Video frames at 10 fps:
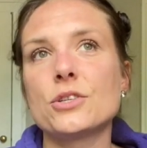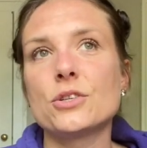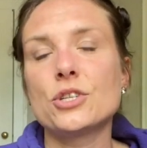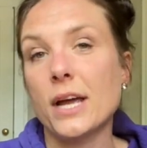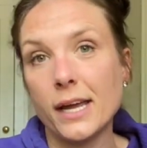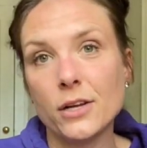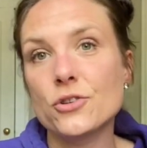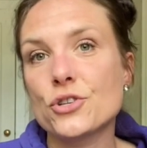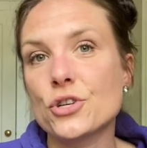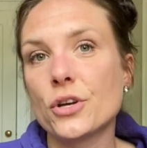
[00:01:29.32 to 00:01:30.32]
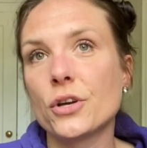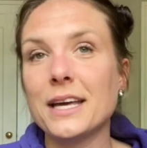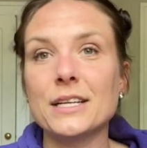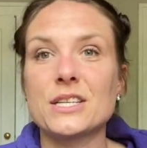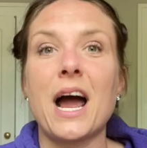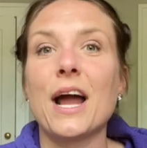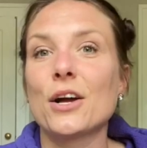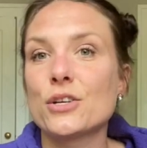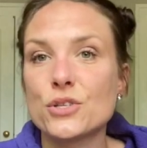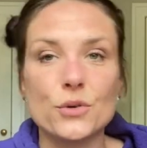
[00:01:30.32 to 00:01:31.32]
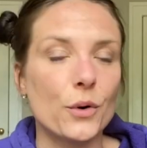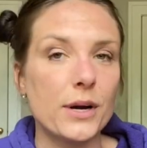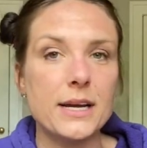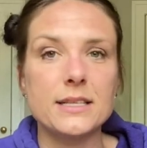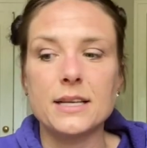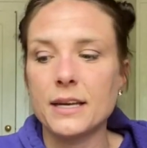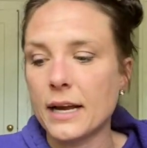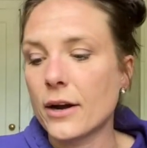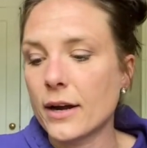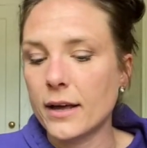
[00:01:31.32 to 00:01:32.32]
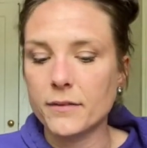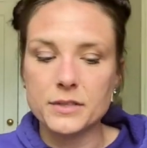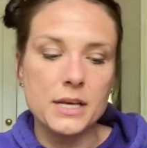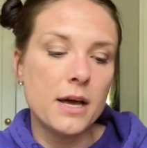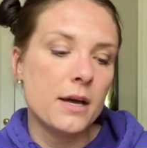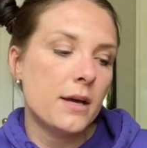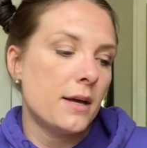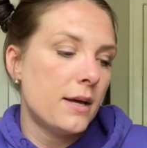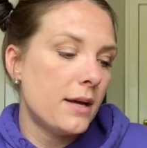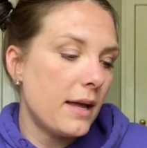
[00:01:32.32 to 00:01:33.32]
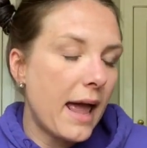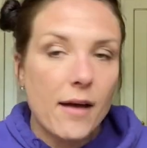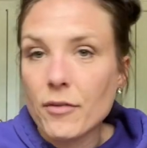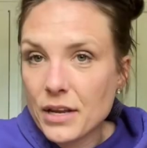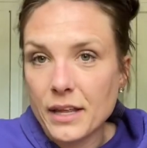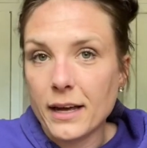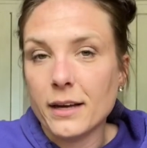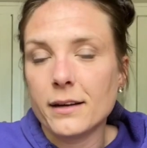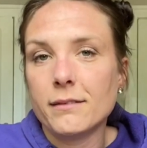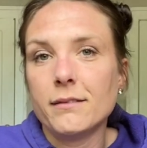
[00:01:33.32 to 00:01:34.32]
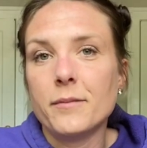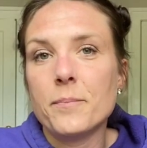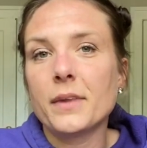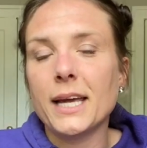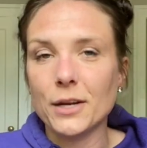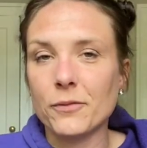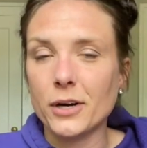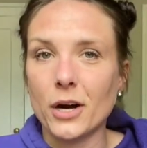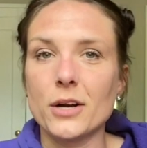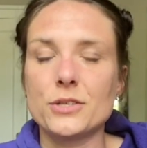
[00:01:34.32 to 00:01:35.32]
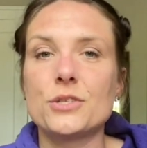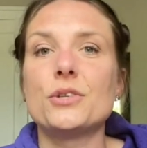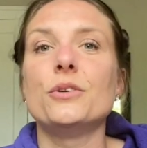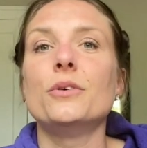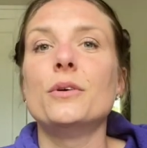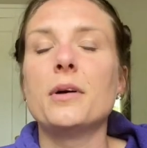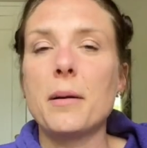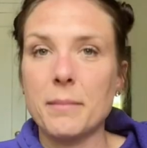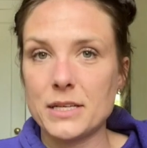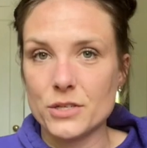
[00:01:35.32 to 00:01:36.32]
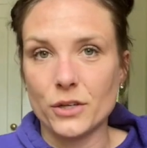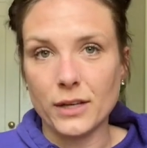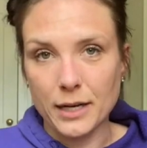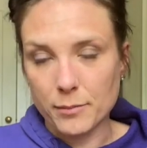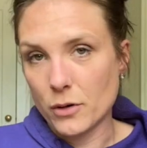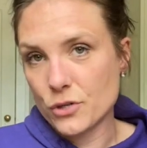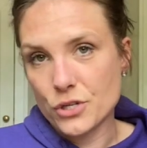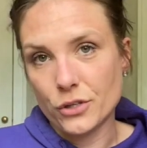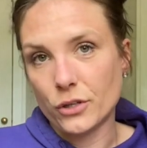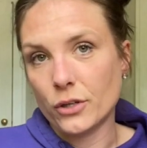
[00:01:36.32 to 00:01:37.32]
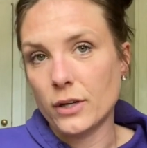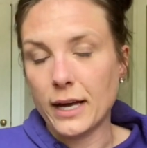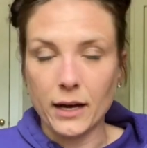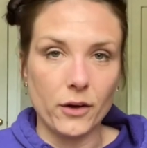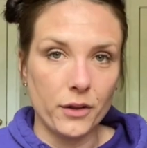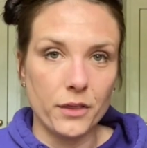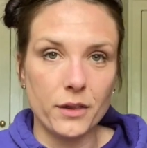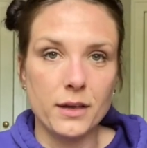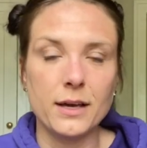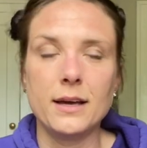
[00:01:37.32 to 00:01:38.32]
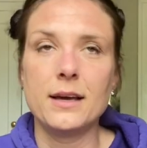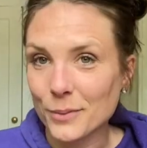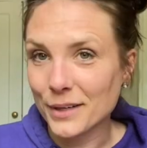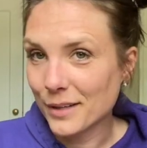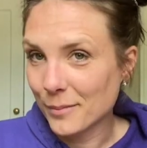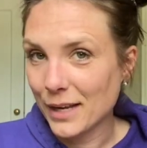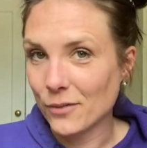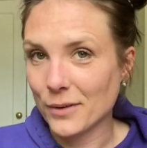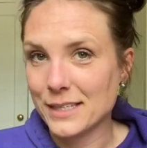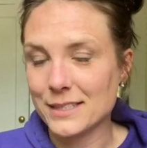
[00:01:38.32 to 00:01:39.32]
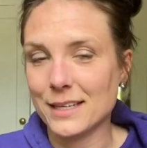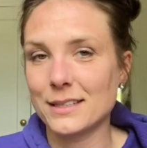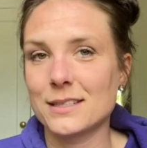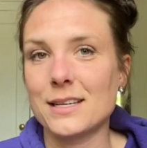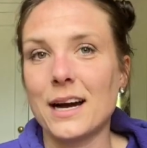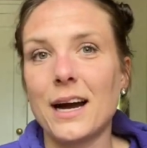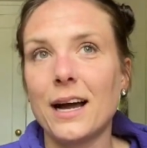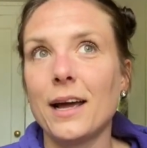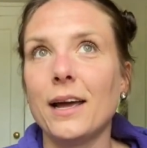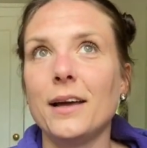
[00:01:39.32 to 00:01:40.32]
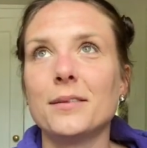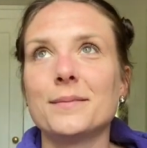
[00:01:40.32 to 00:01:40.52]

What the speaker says: change the entire stories, narratives, everything in regards to mental and emotional health. One of the main reasons I